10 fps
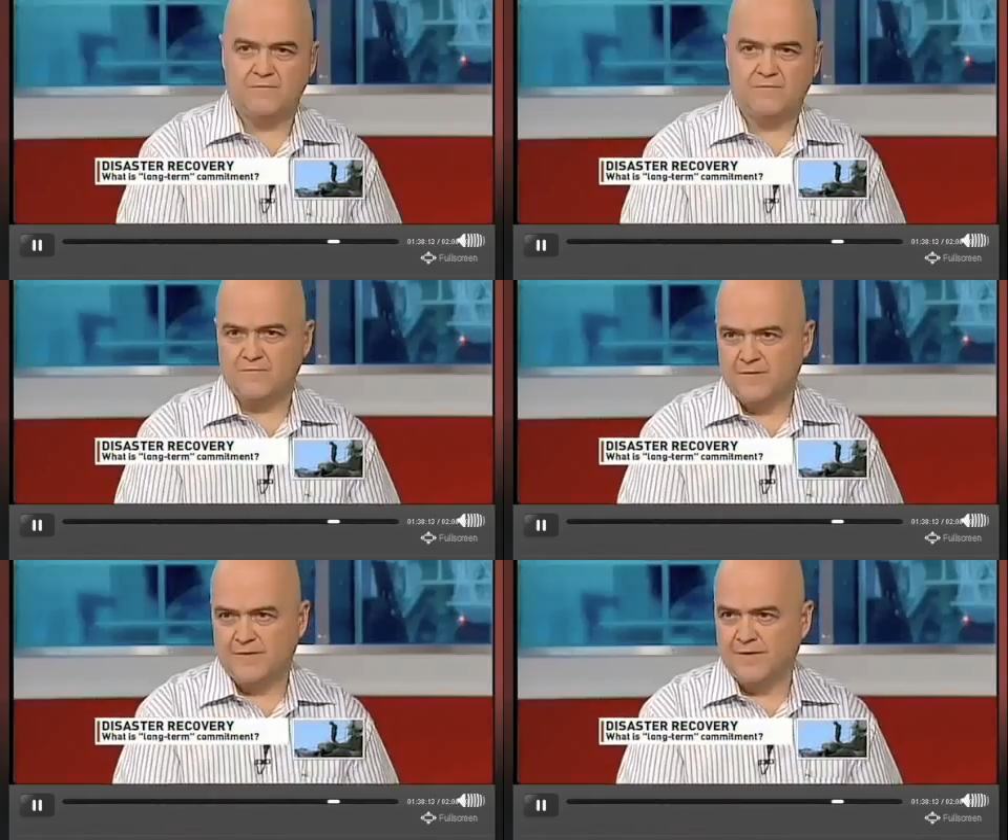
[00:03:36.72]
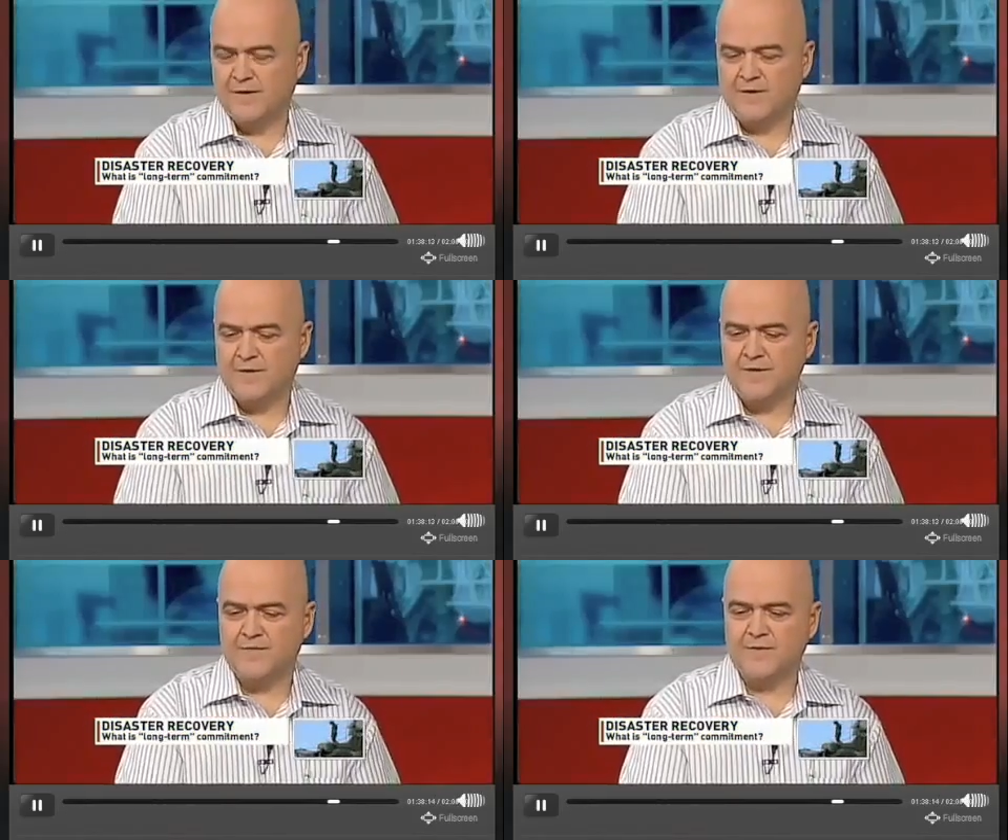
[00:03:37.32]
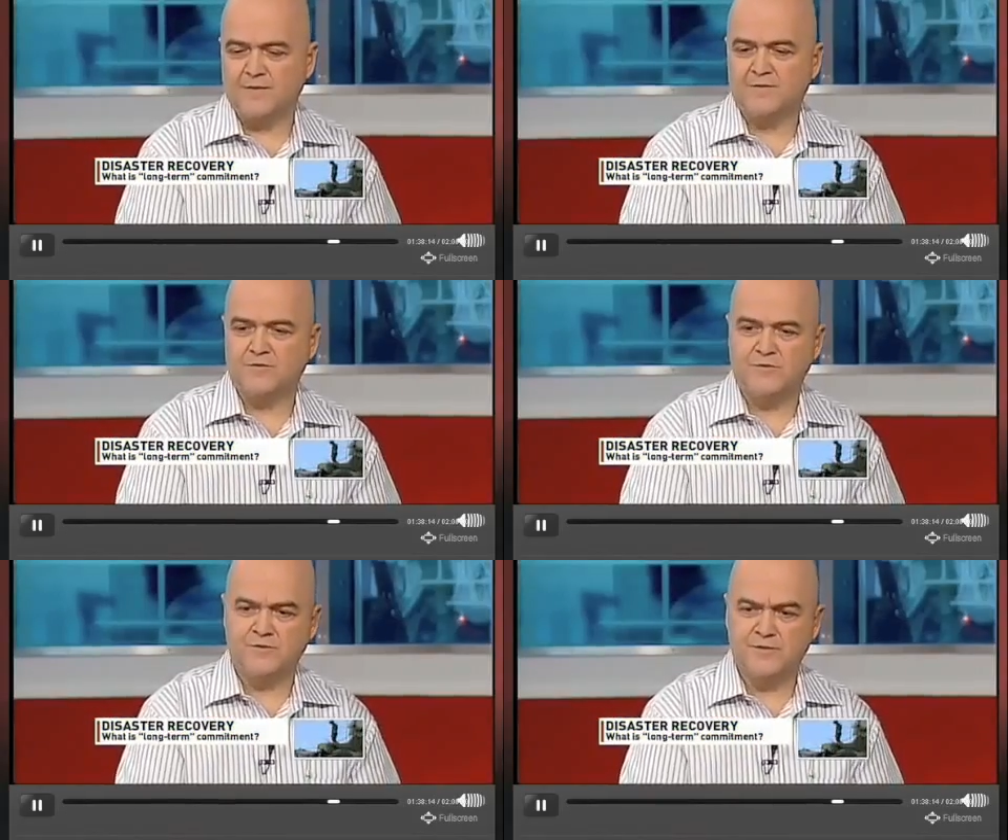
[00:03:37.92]
Well, again, like
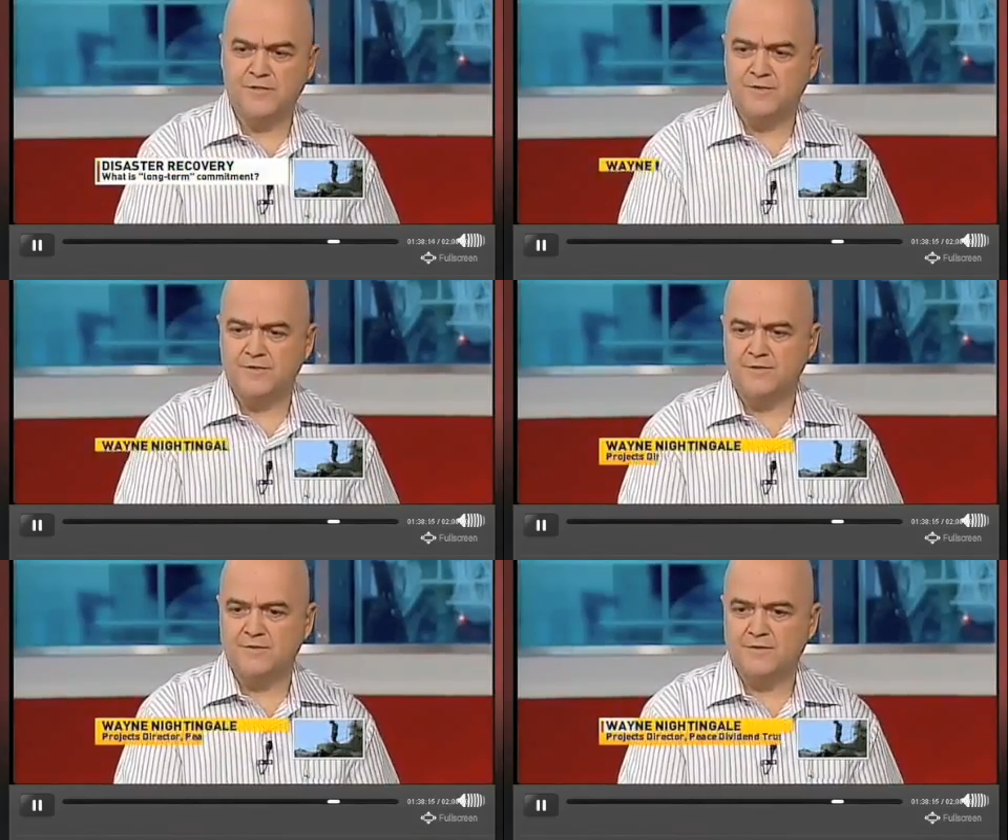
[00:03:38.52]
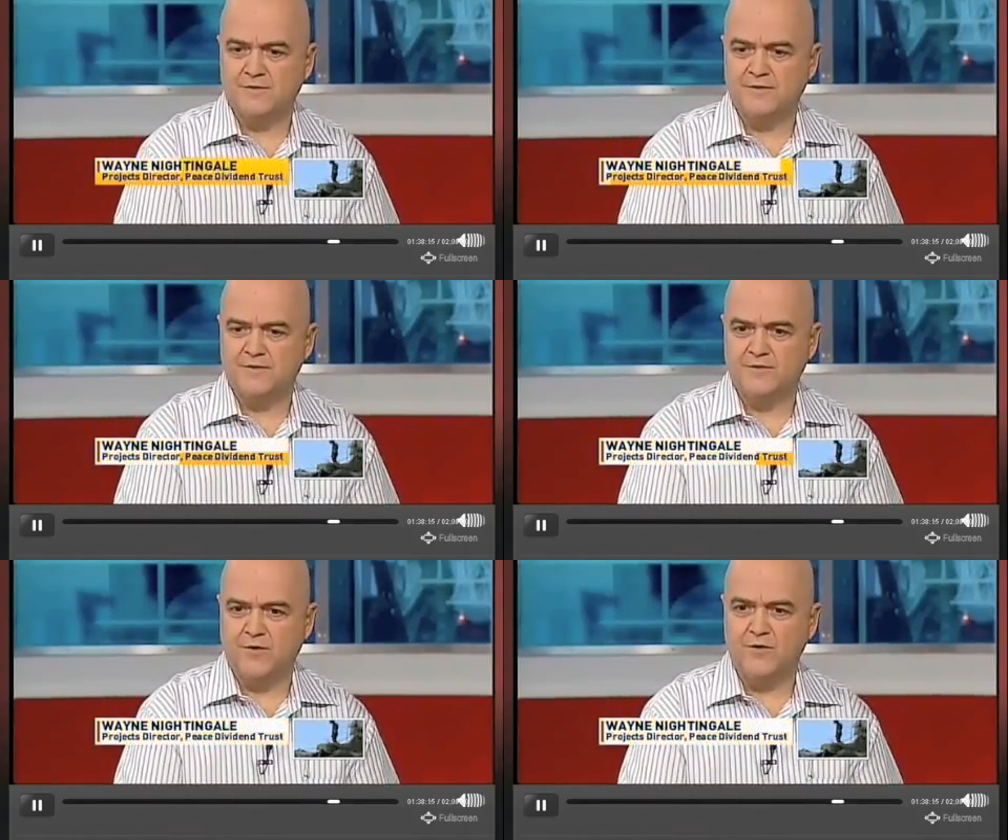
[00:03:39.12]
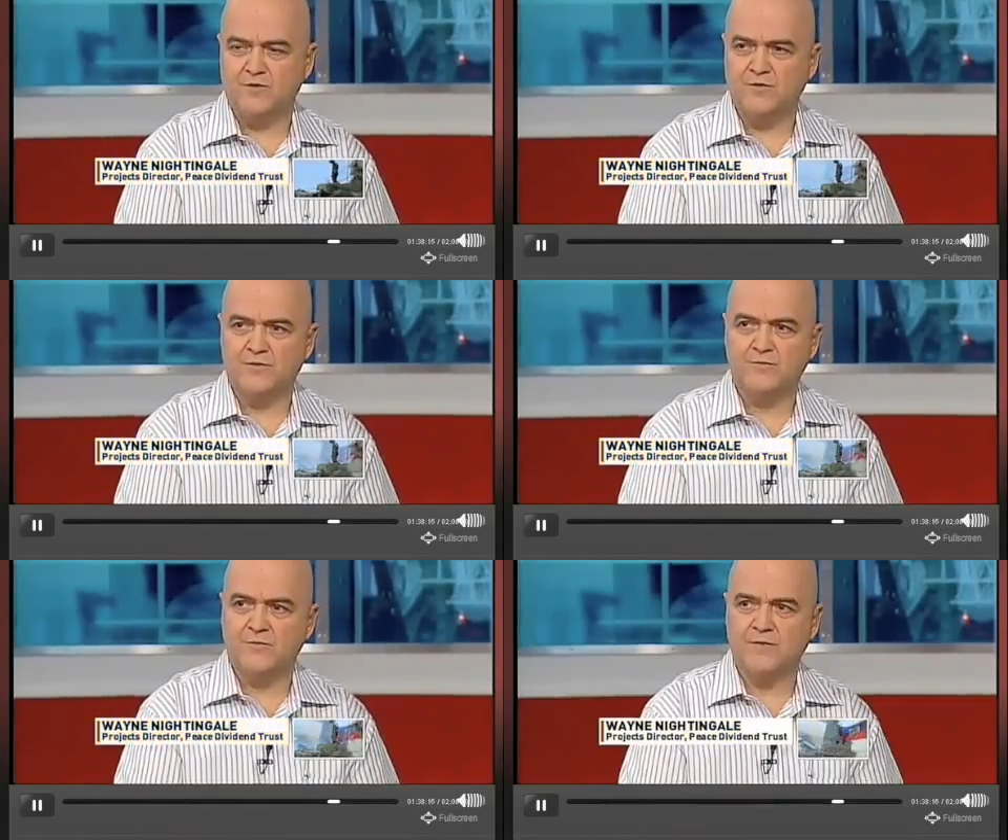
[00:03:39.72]
Eugene said, it's a long
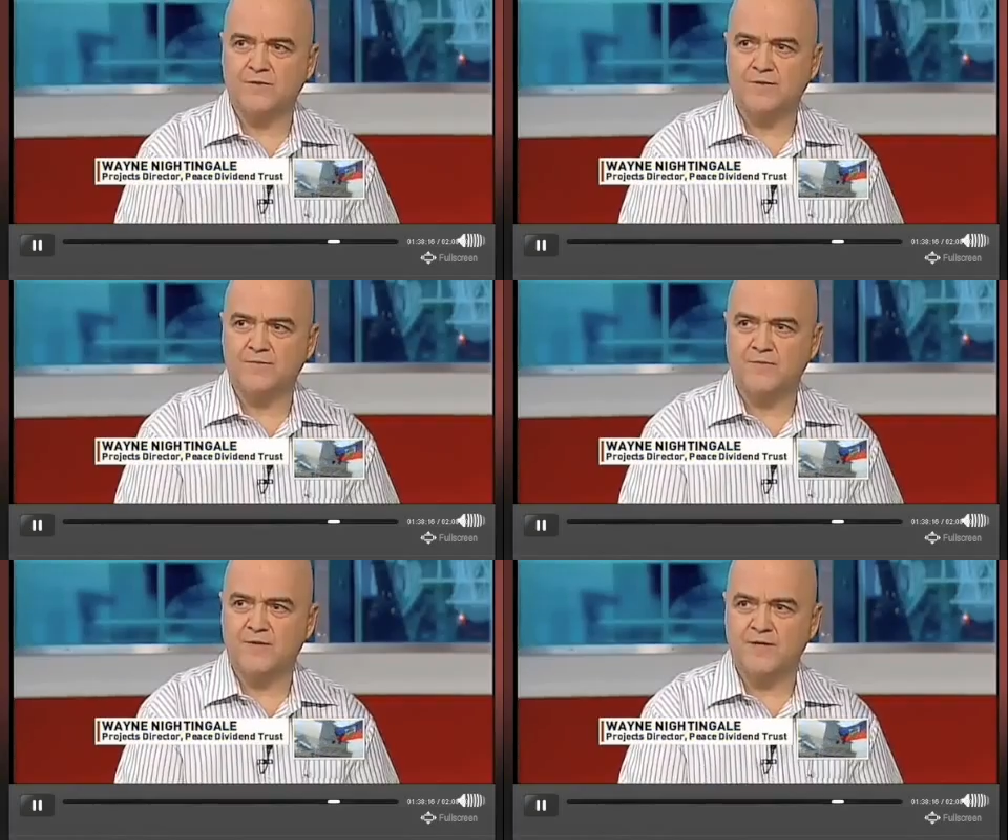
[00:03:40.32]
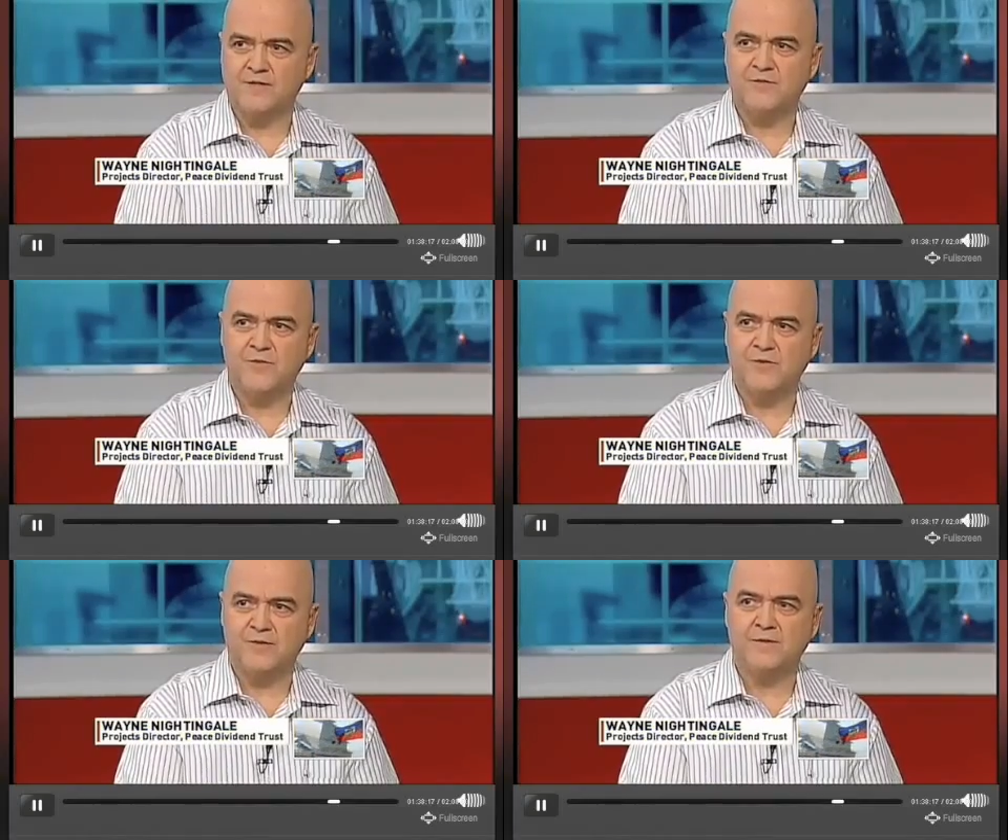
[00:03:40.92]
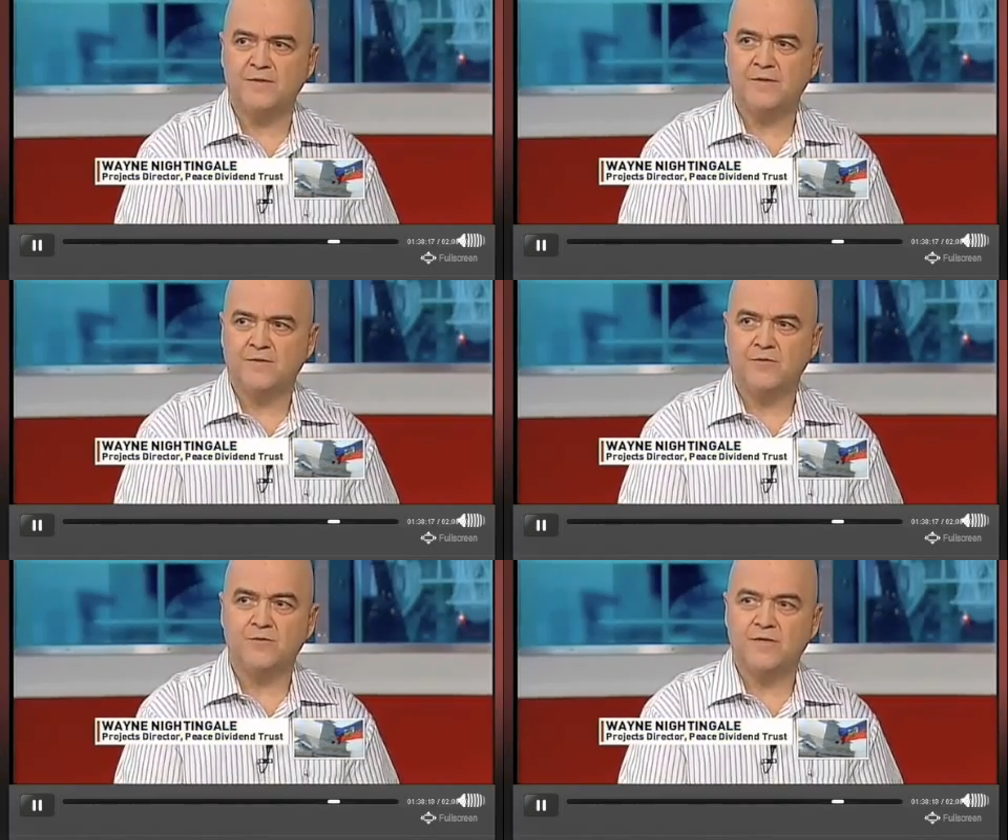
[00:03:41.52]
term. It has to be
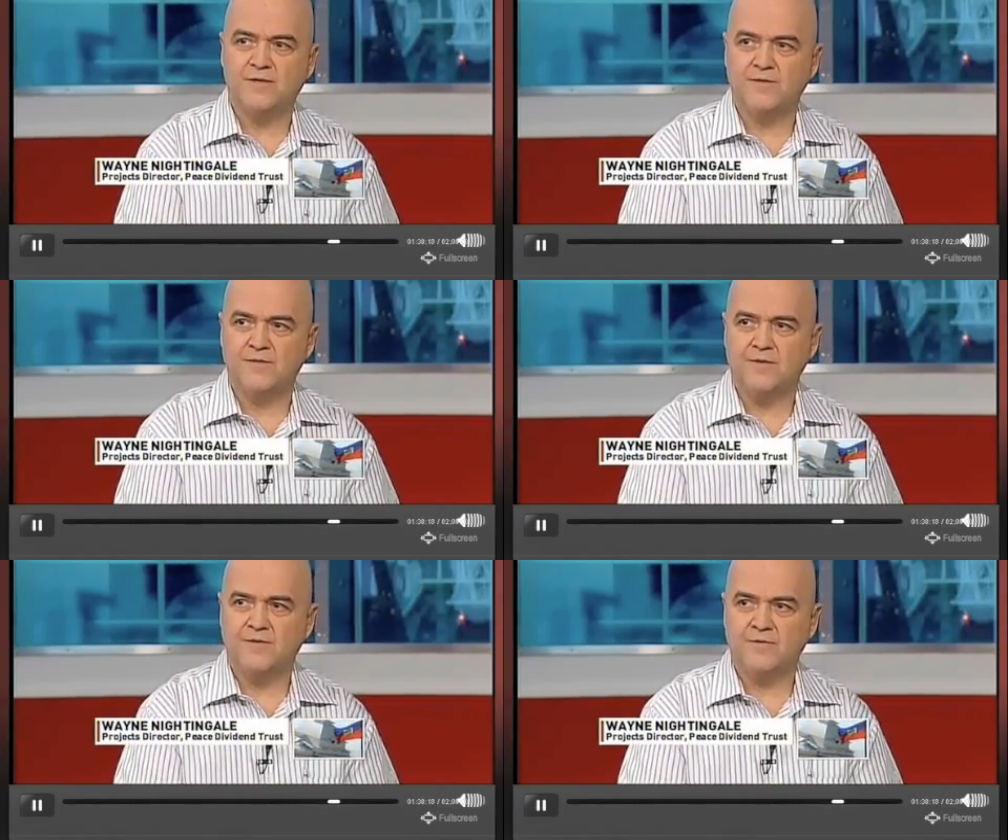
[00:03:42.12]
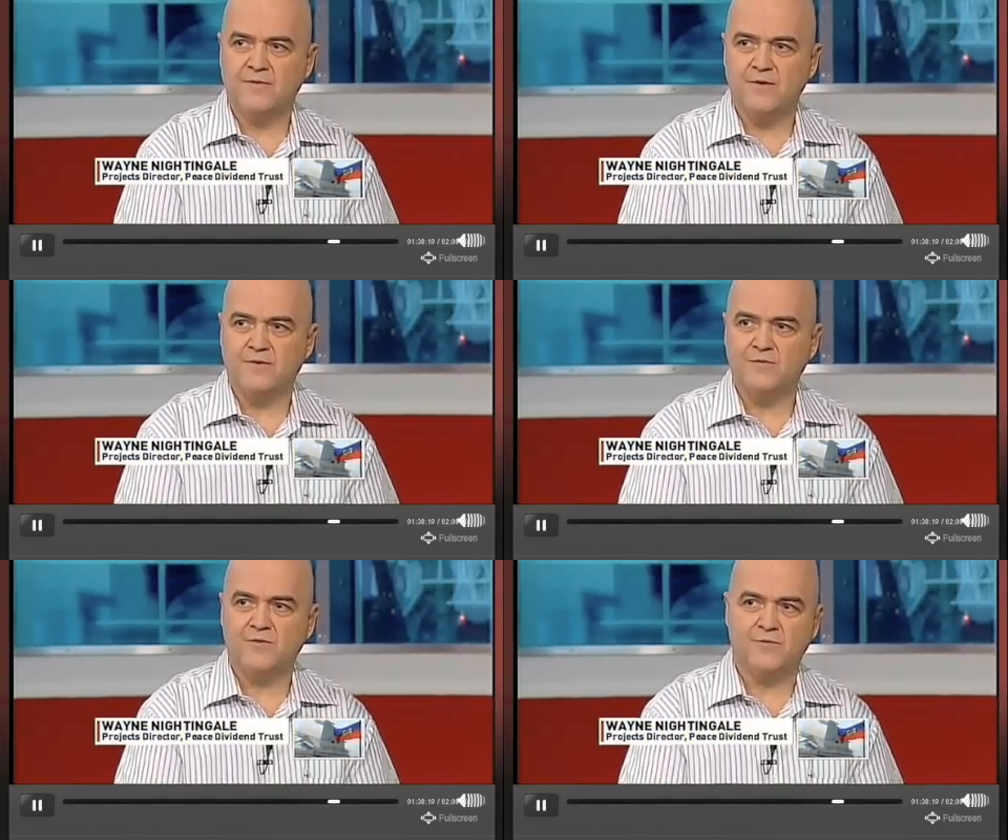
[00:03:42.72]
looked at in the longer